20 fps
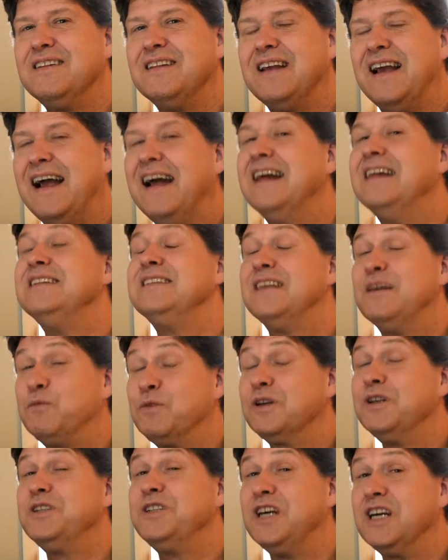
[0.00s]
And we're
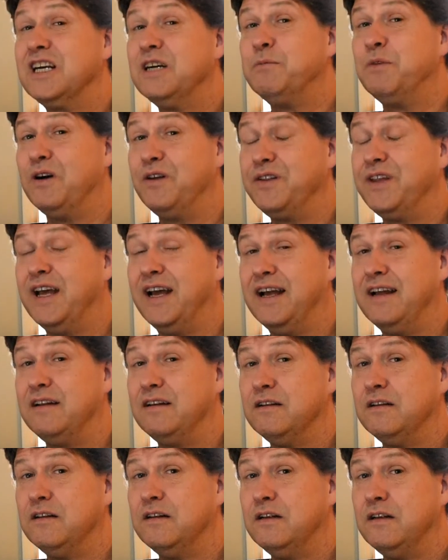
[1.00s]
going to talk about that.
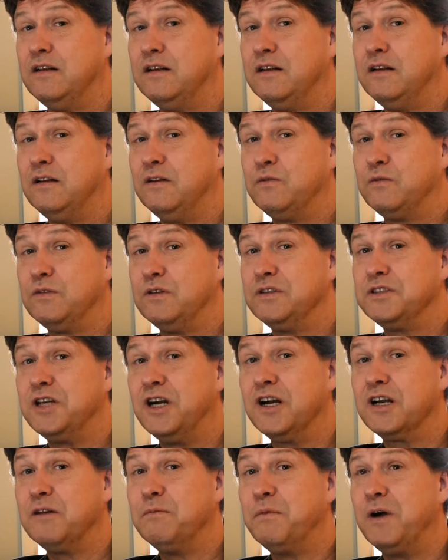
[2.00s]
We're going to
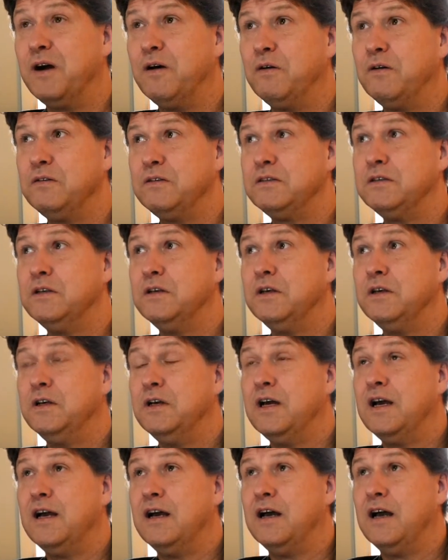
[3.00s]
talk about
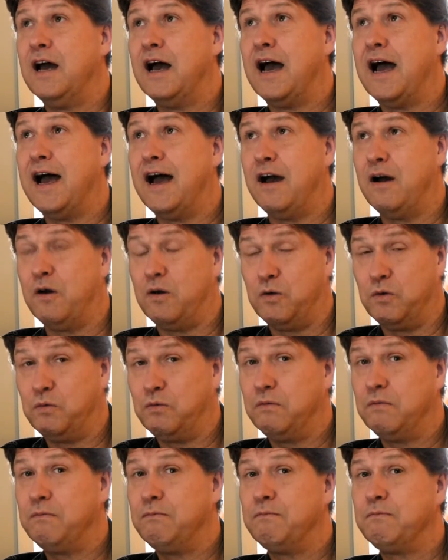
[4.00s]
how
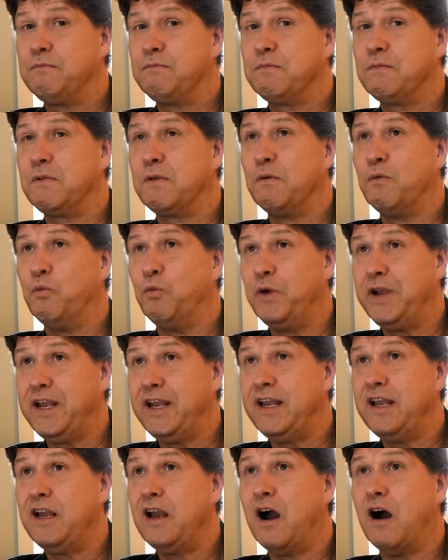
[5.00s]

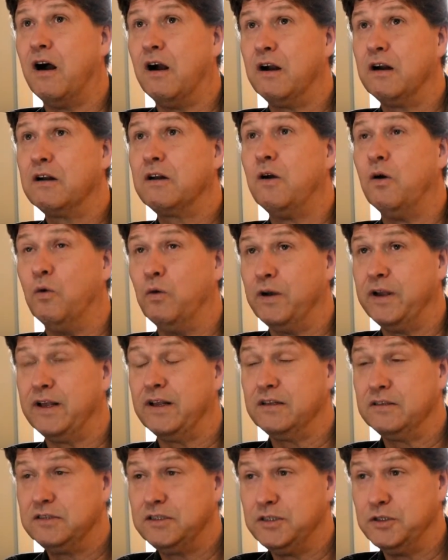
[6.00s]
we are
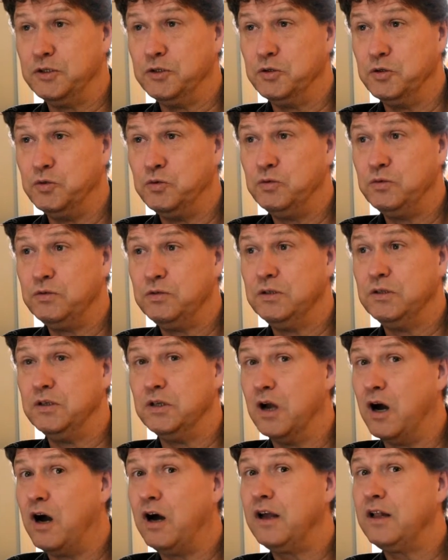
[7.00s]
going to
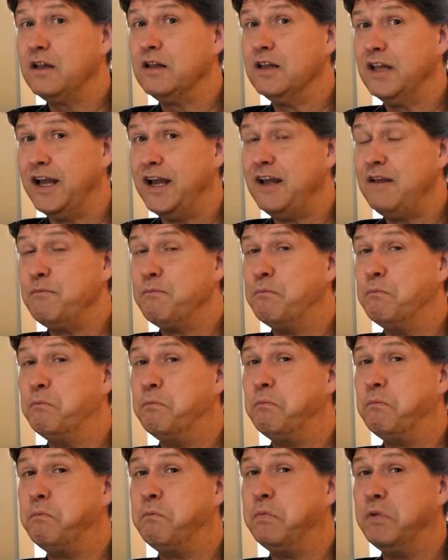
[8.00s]
not let
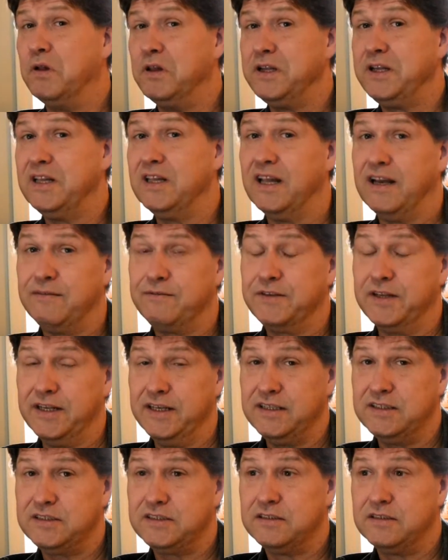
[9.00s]
bully
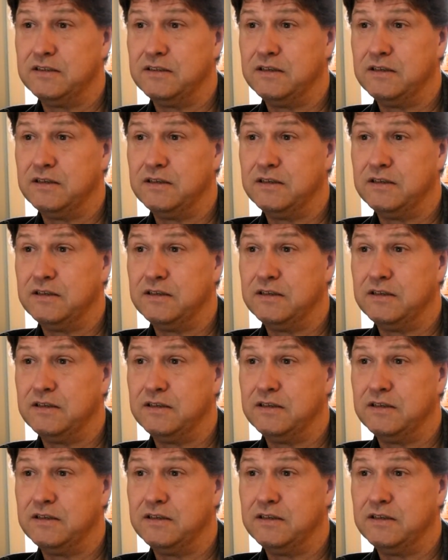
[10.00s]
lefties